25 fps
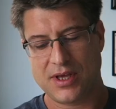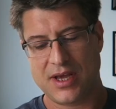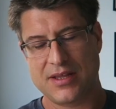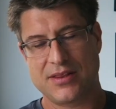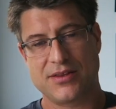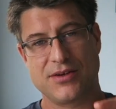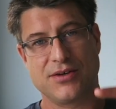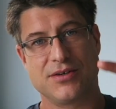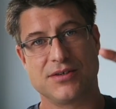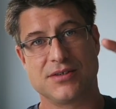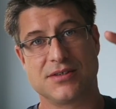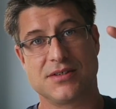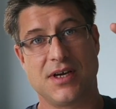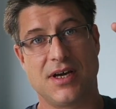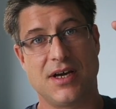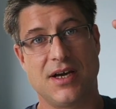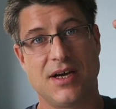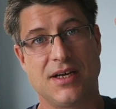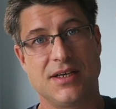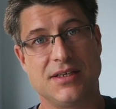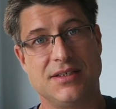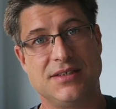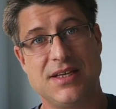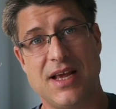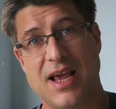Like there's
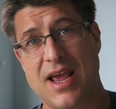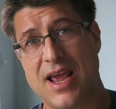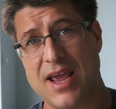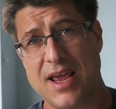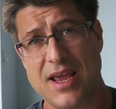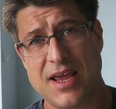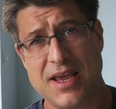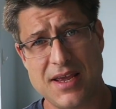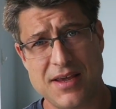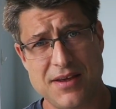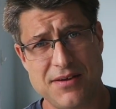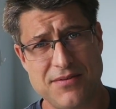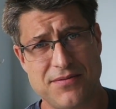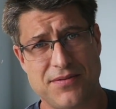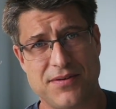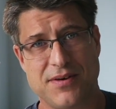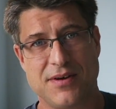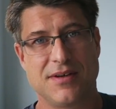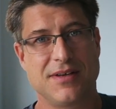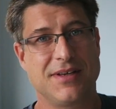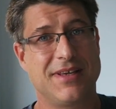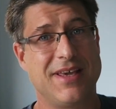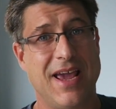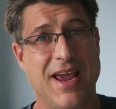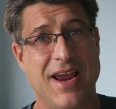uh, Dave,
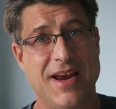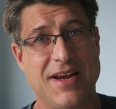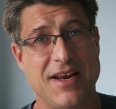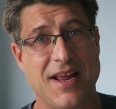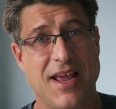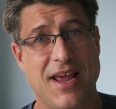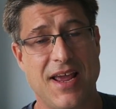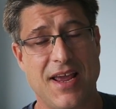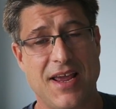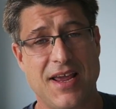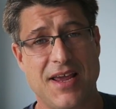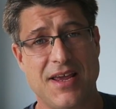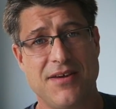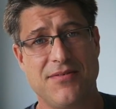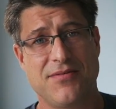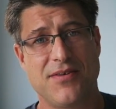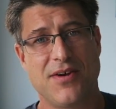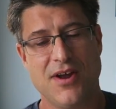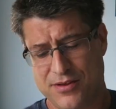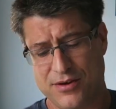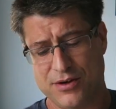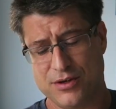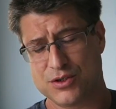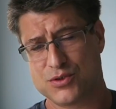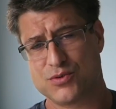Gay
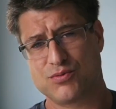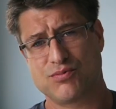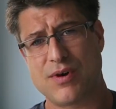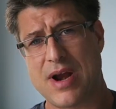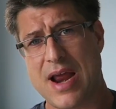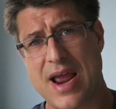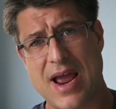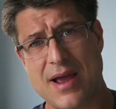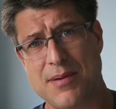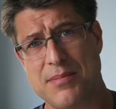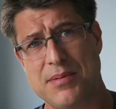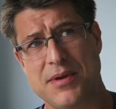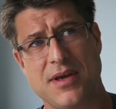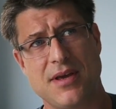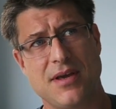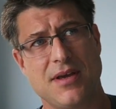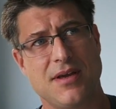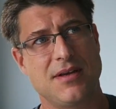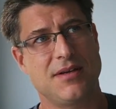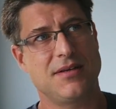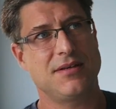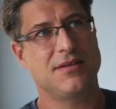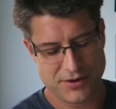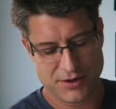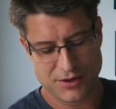Dave, there's
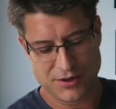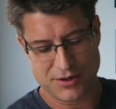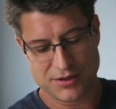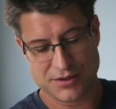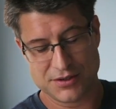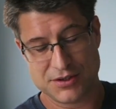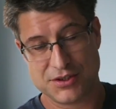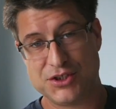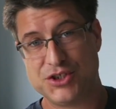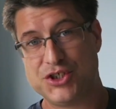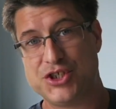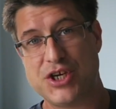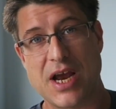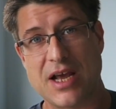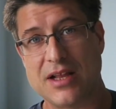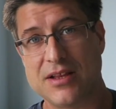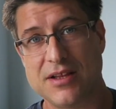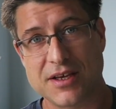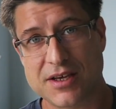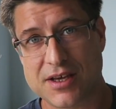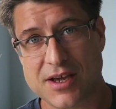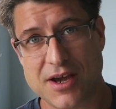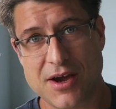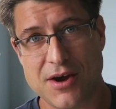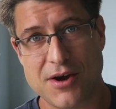Rabbit, there's
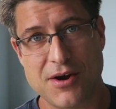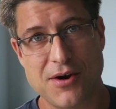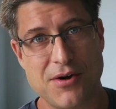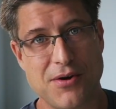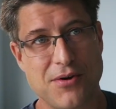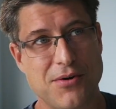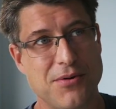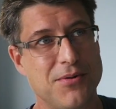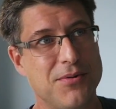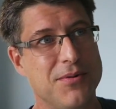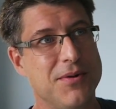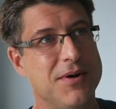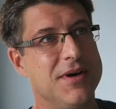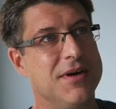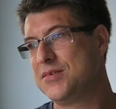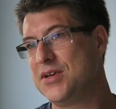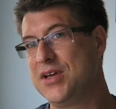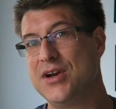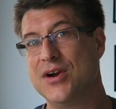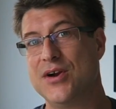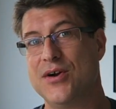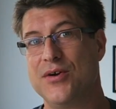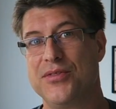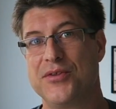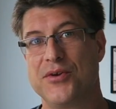Jellico,
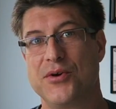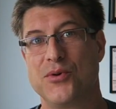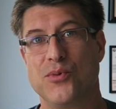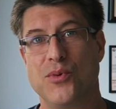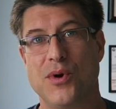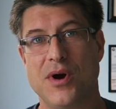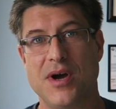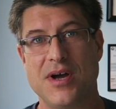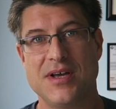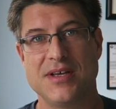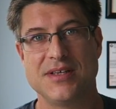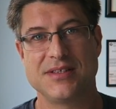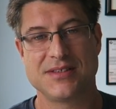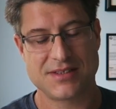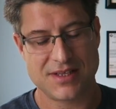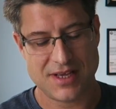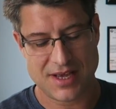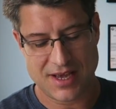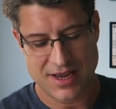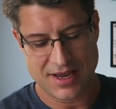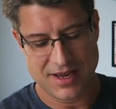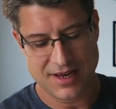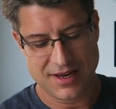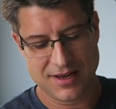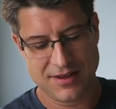you know, there was
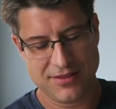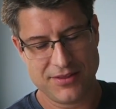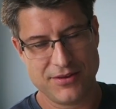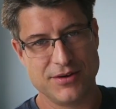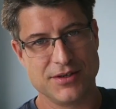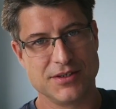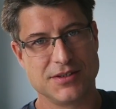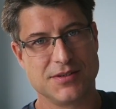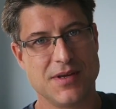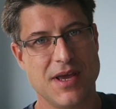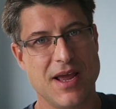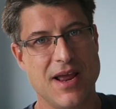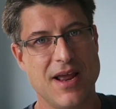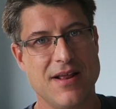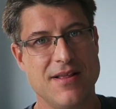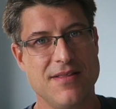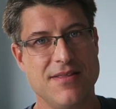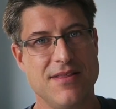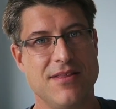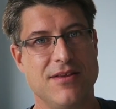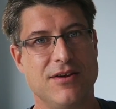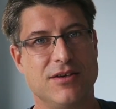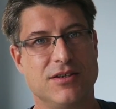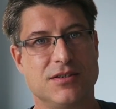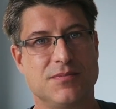like, there's,
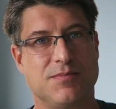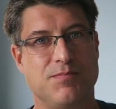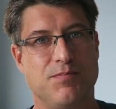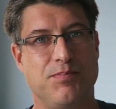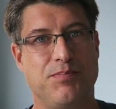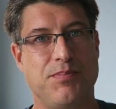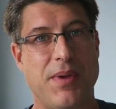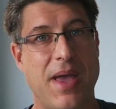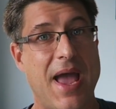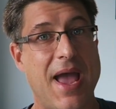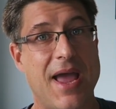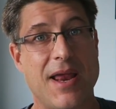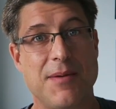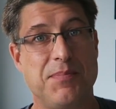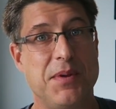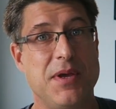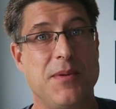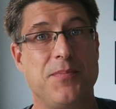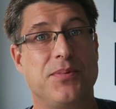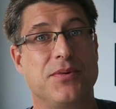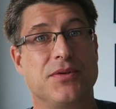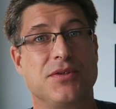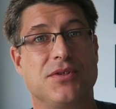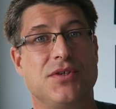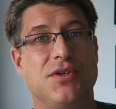and there's bad
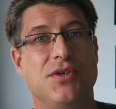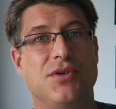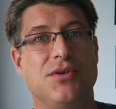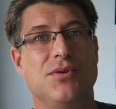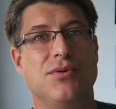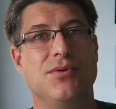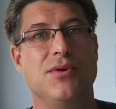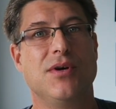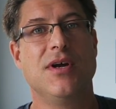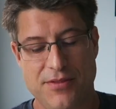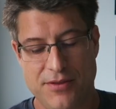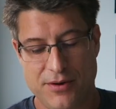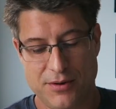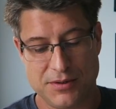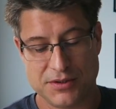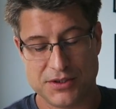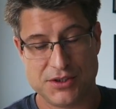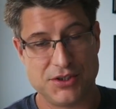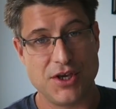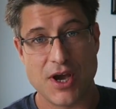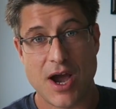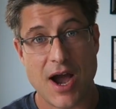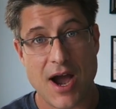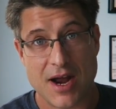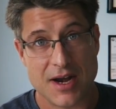people too. There
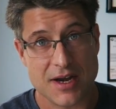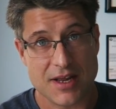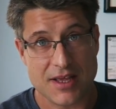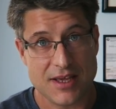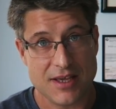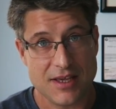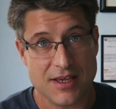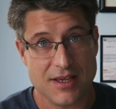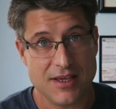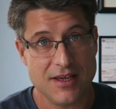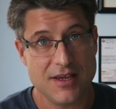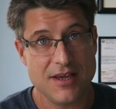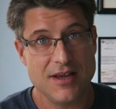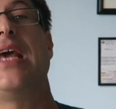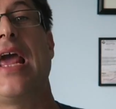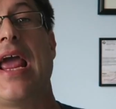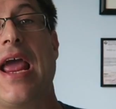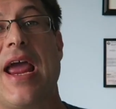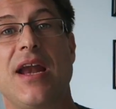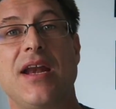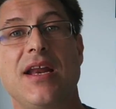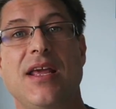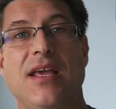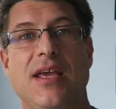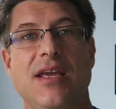was Yanni,
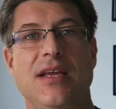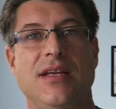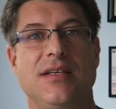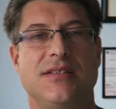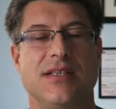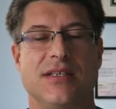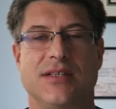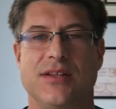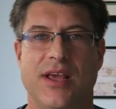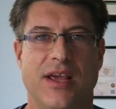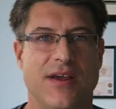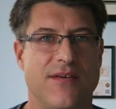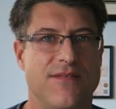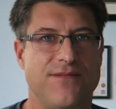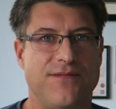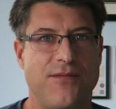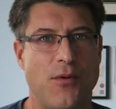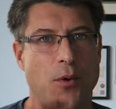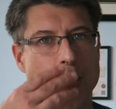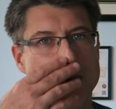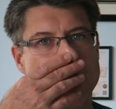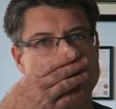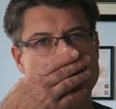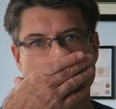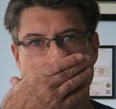Danny did like
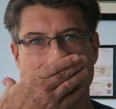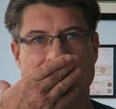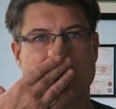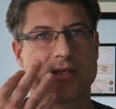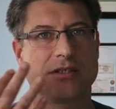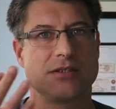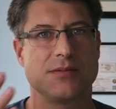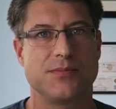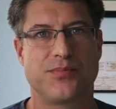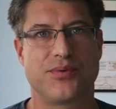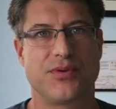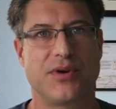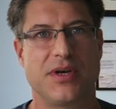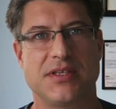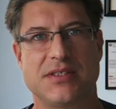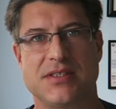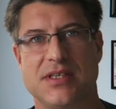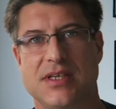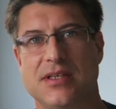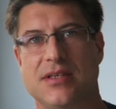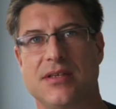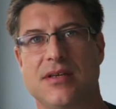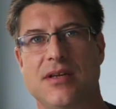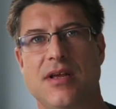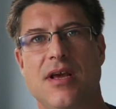forty years in
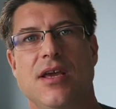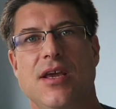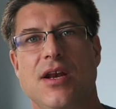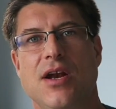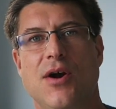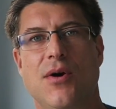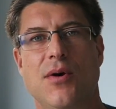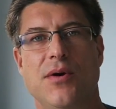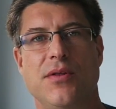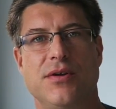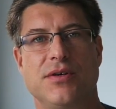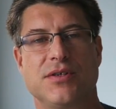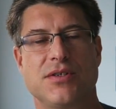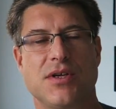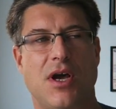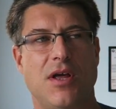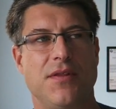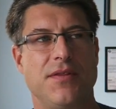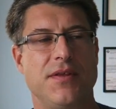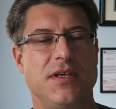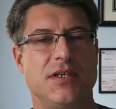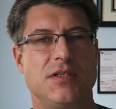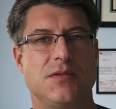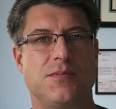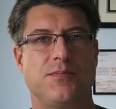prison, you know, and there's all
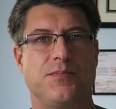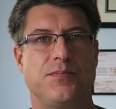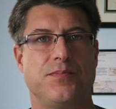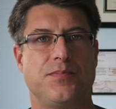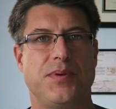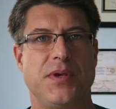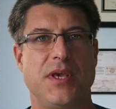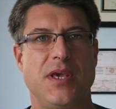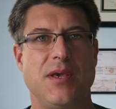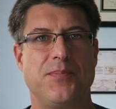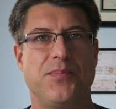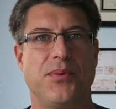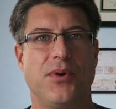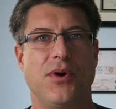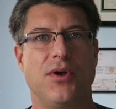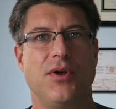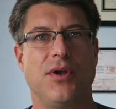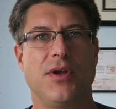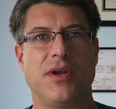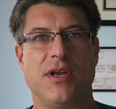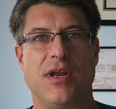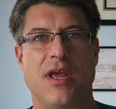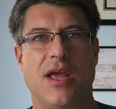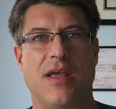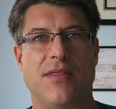these
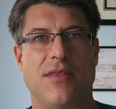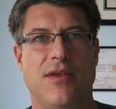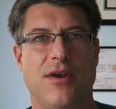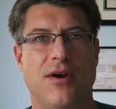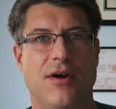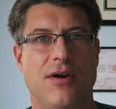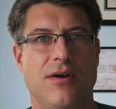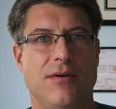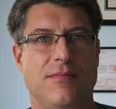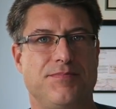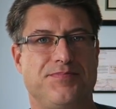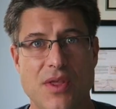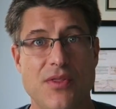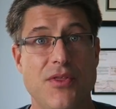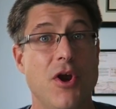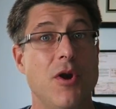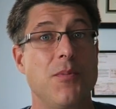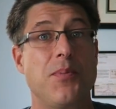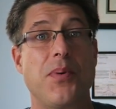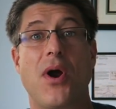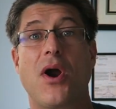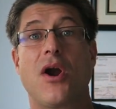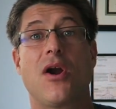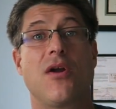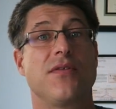people, and, and they're they're
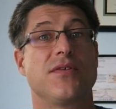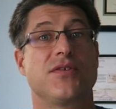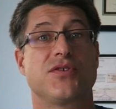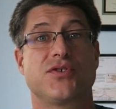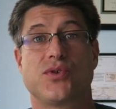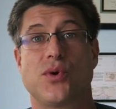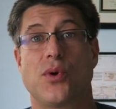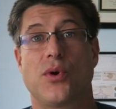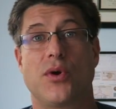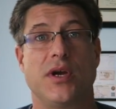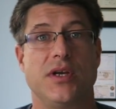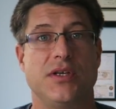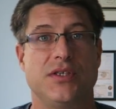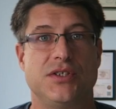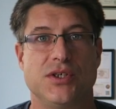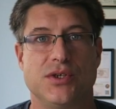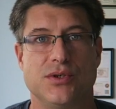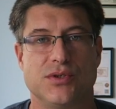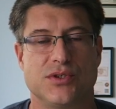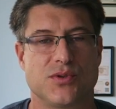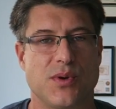part of the story too.